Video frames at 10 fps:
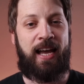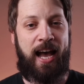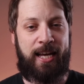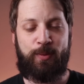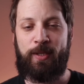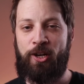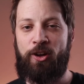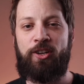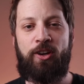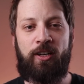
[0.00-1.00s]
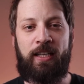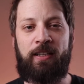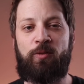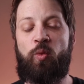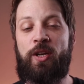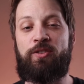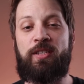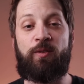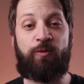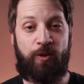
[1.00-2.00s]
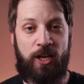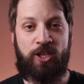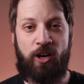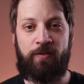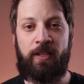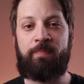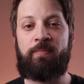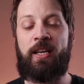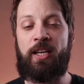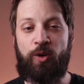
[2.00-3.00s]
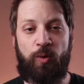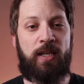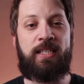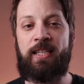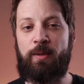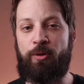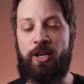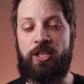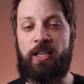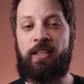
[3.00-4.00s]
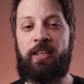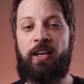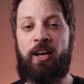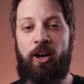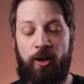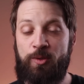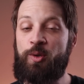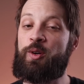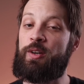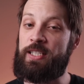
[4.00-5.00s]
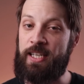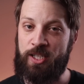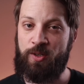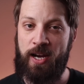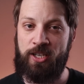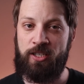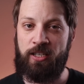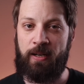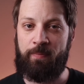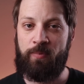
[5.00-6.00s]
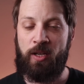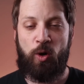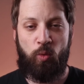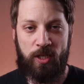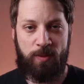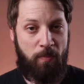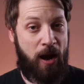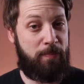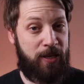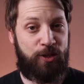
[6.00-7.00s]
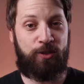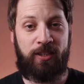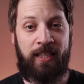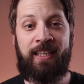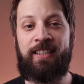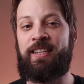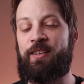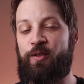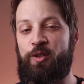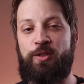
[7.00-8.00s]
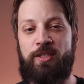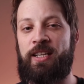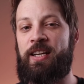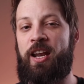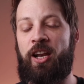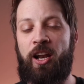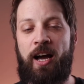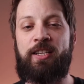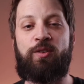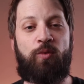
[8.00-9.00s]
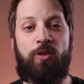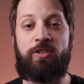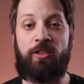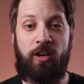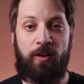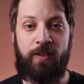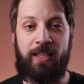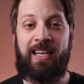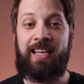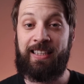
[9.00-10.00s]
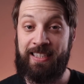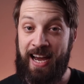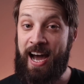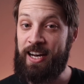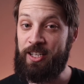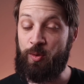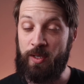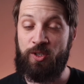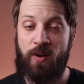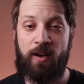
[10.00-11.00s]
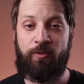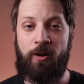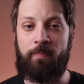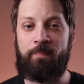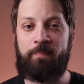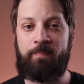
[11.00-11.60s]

As we noted earlier, when using fresh coffee, increasing the pressure helped to increase the extraction time, which might be a good thing if you're using a lighter roasted coffee that's harder to extract from.